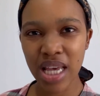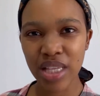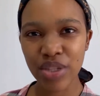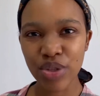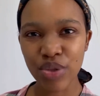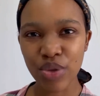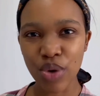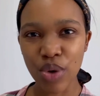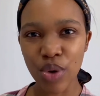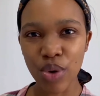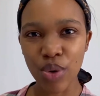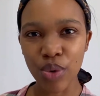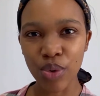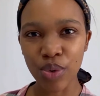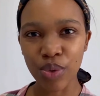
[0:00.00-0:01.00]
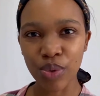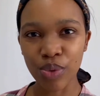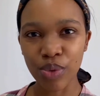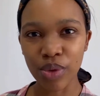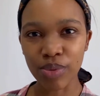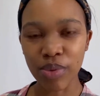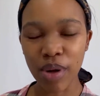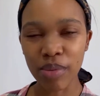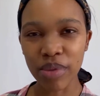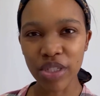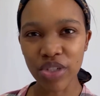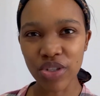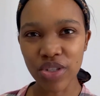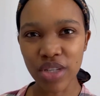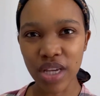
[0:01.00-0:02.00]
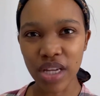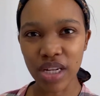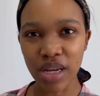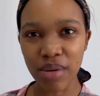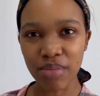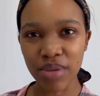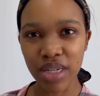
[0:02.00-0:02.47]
So we'll probably just end up